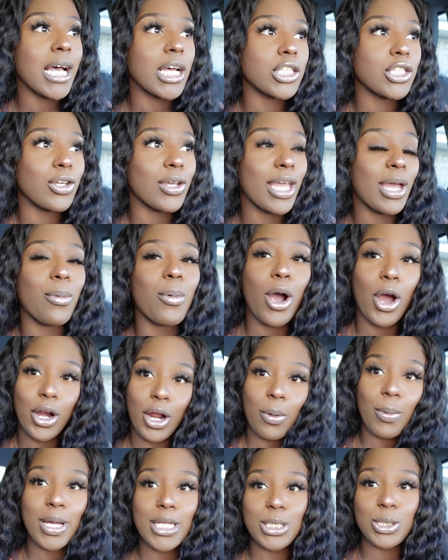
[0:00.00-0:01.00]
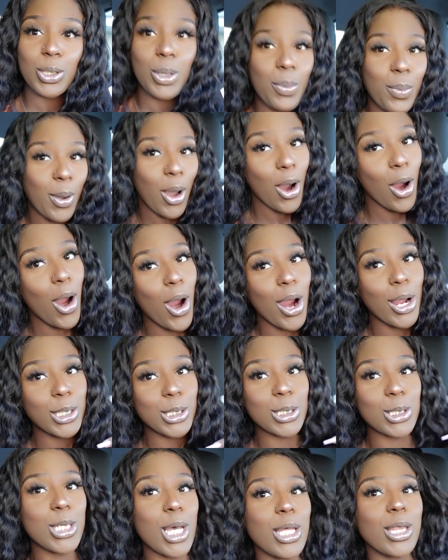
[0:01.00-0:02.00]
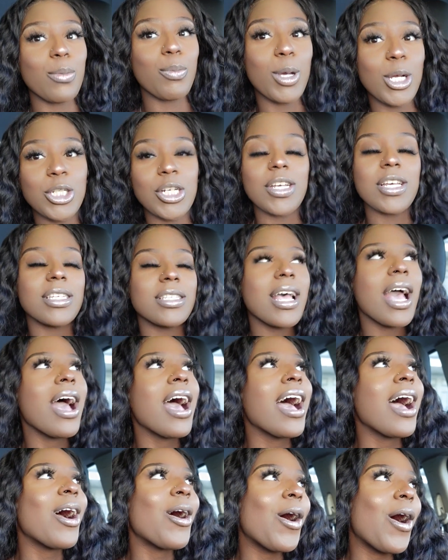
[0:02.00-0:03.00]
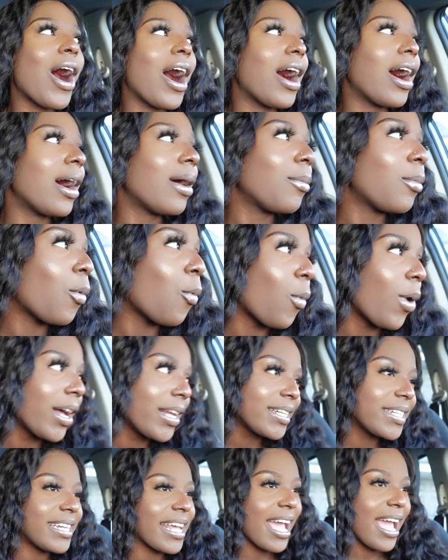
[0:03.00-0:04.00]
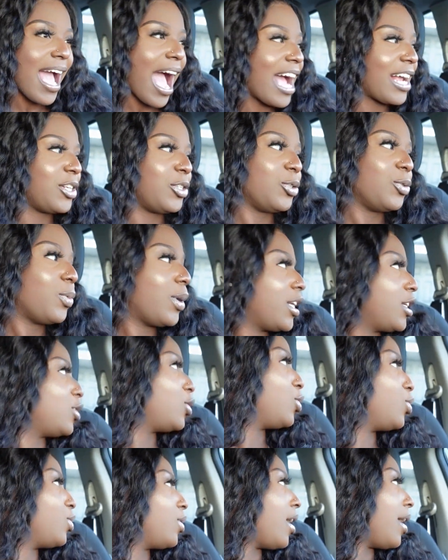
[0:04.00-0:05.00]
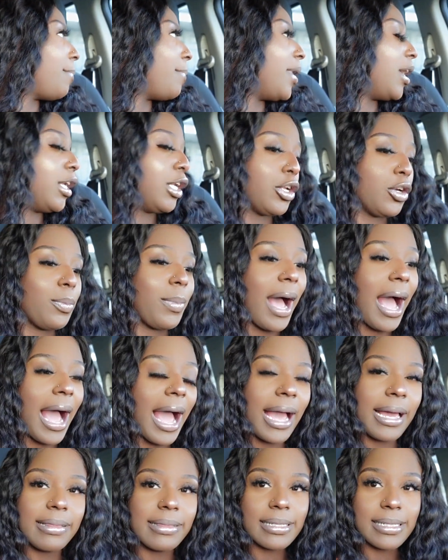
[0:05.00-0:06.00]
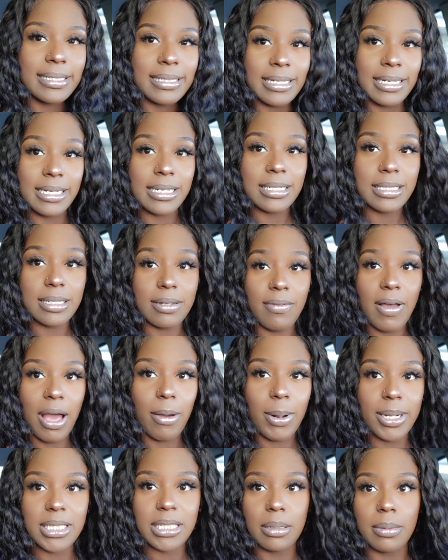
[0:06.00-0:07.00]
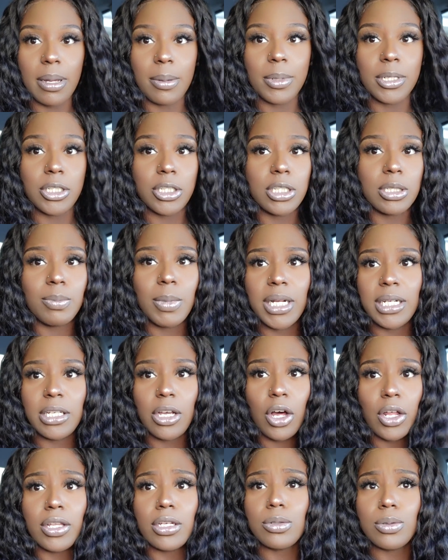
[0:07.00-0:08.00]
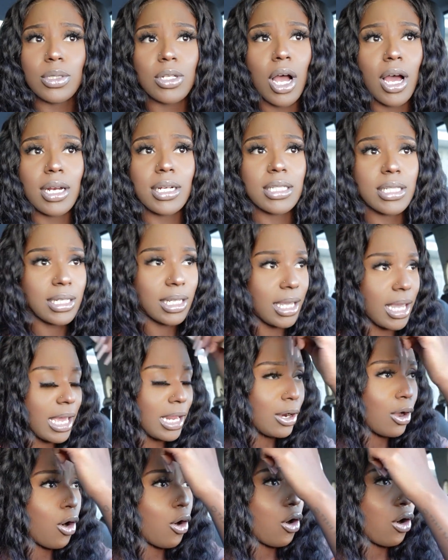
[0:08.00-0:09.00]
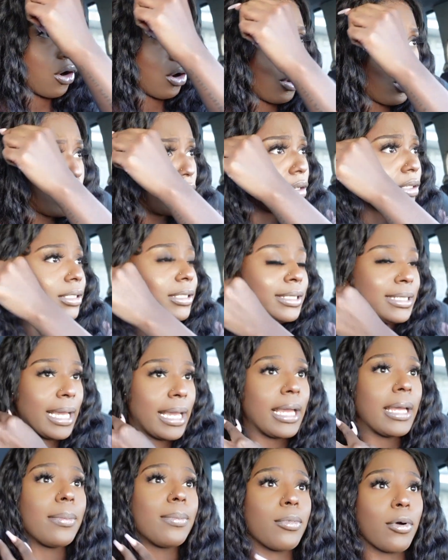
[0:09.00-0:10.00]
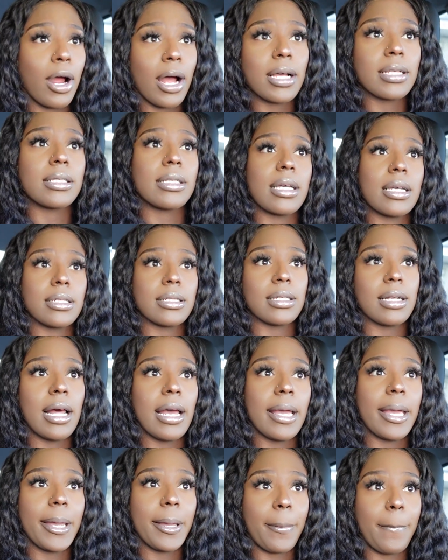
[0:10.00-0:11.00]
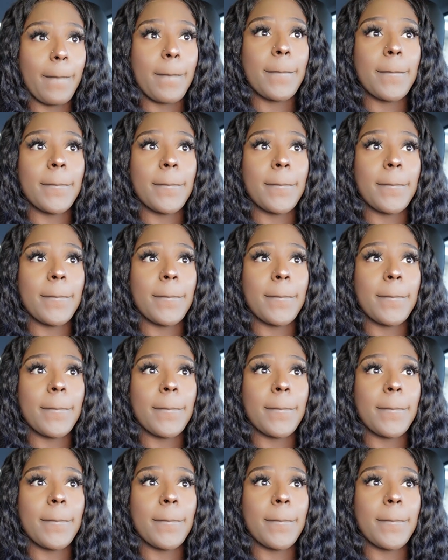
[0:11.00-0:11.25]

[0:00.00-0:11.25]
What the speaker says: So yeah, we're on our way to the park to take the pictures. One day I do want to do a little behind the scenes of how I take my pictures, but y'all, this was honestly an all day process. Like,